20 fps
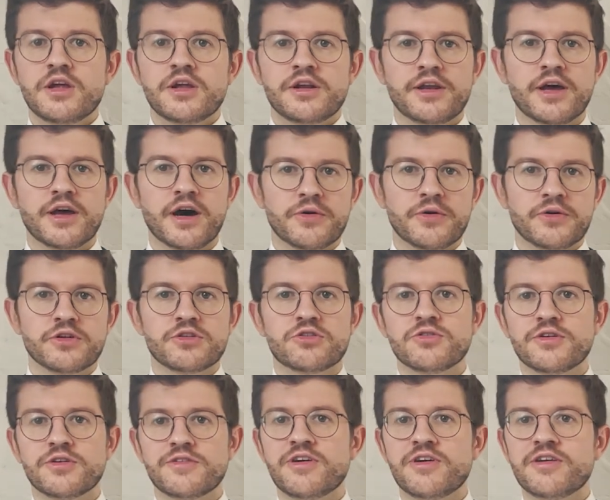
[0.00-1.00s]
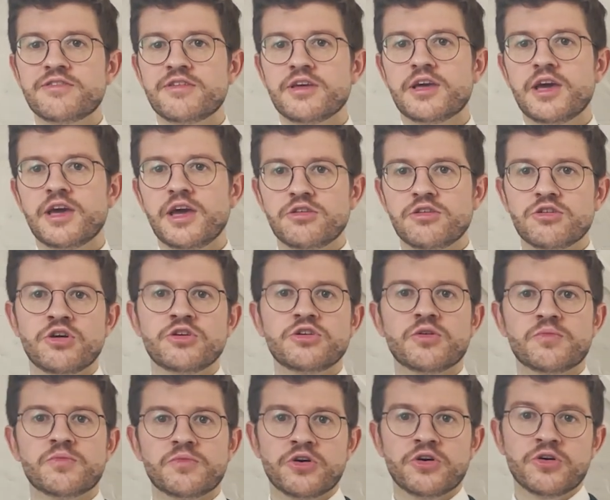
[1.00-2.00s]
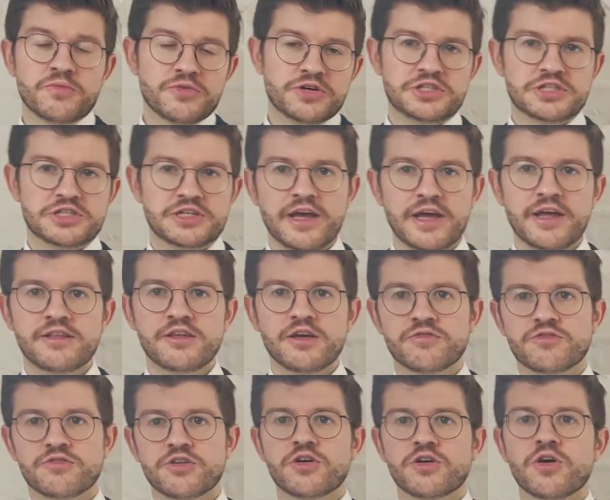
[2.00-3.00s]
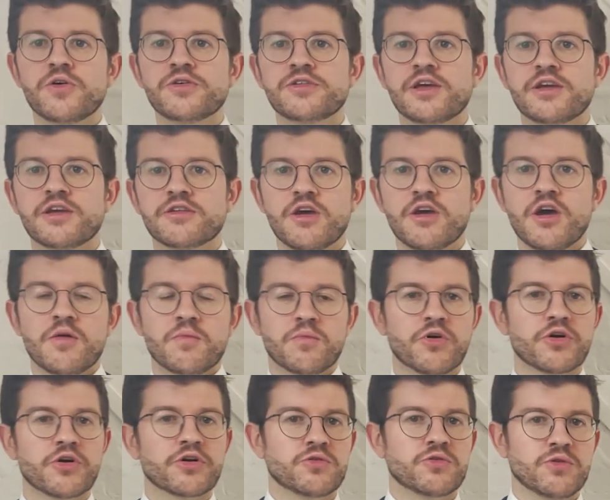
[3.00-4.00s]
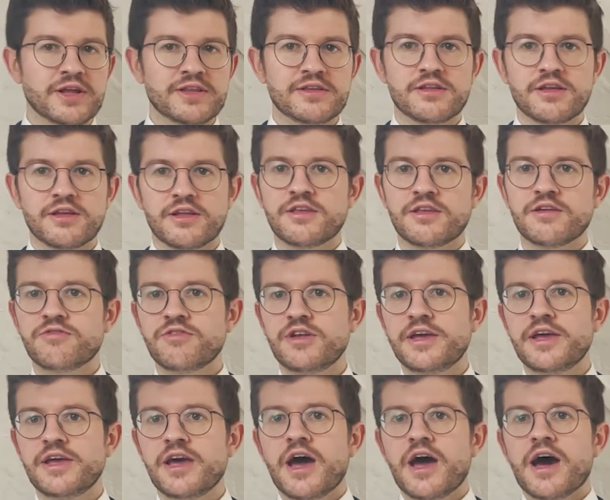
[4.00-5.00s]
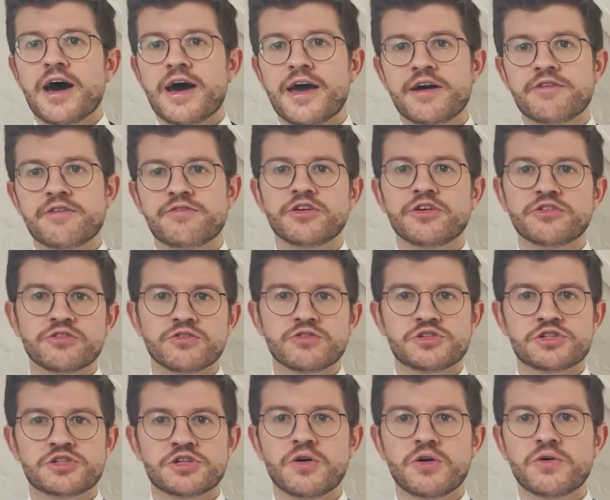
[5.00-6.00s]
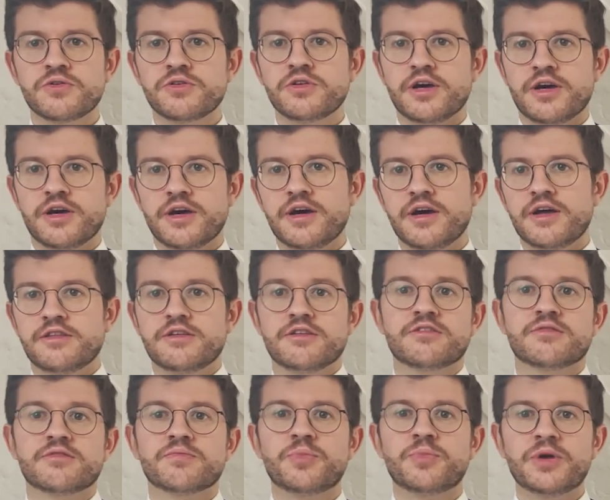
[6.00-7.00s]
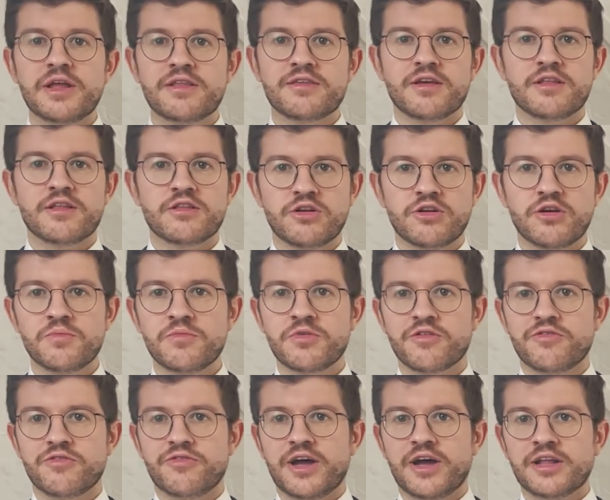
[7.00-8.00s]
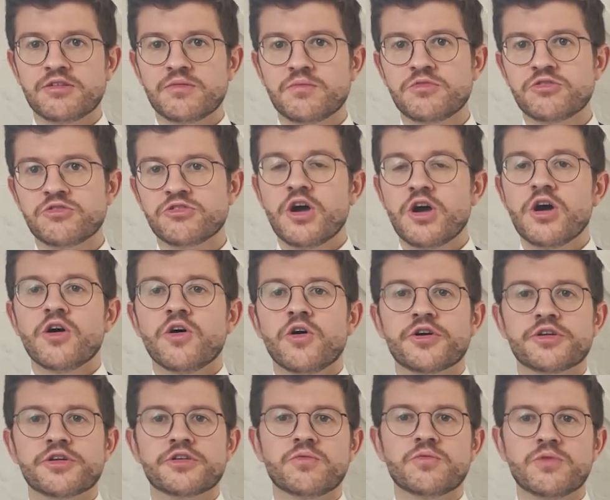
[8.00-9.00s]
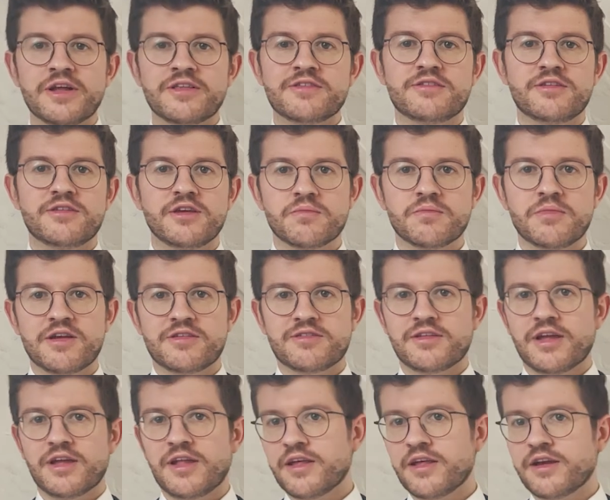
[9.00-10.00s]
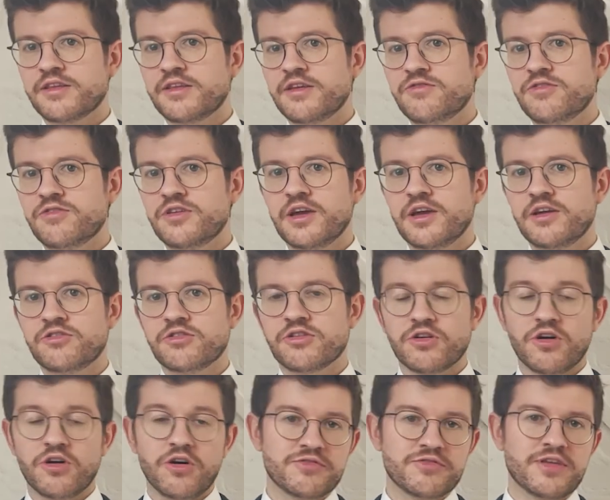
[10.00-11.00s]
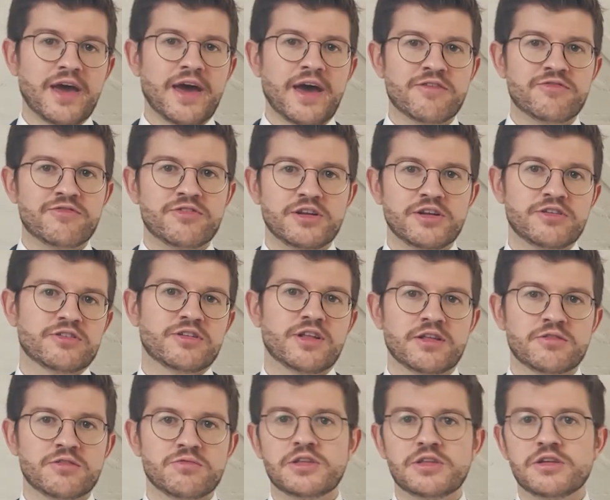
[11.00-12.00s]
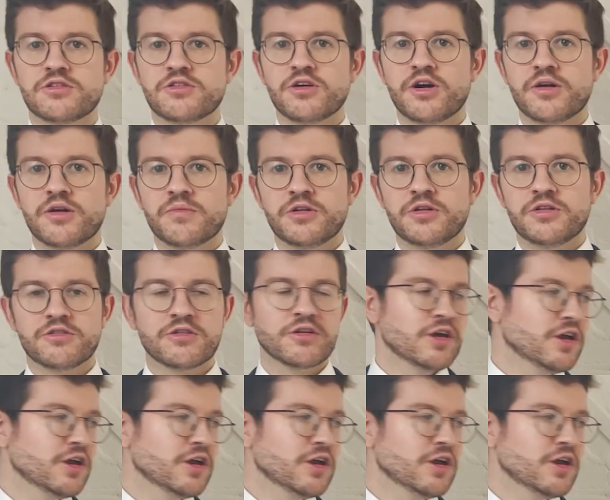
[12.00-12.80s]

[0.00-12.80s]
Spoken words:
Now, to investigate the homogeneity of the coatings more quantitatively, I have also shown the spread in the number of atoms, or the 1 sigma standard deviation of the average that we determined.